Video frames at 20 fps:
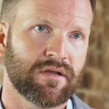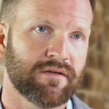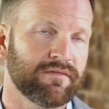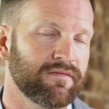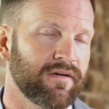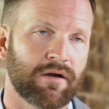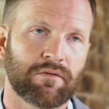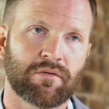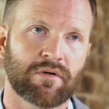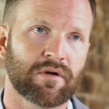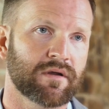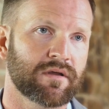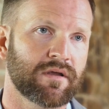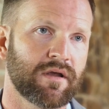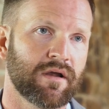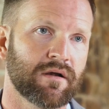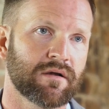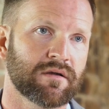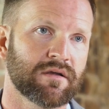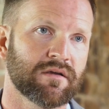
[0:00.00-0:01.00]
if I were a
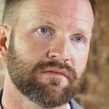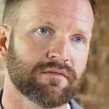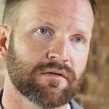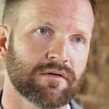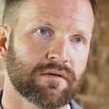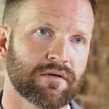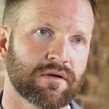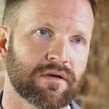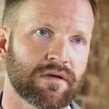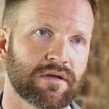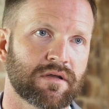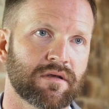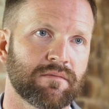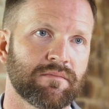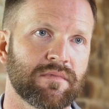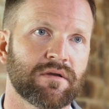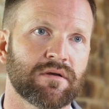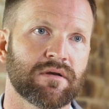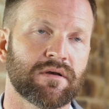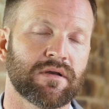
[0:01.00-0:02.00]
caregiver in a
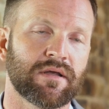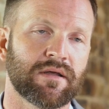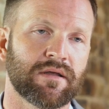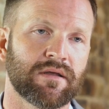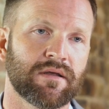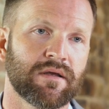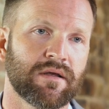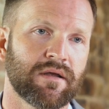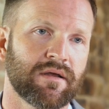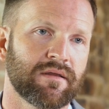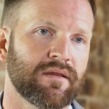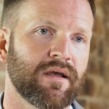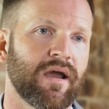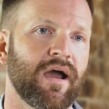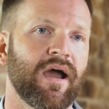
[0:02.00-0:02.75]
community that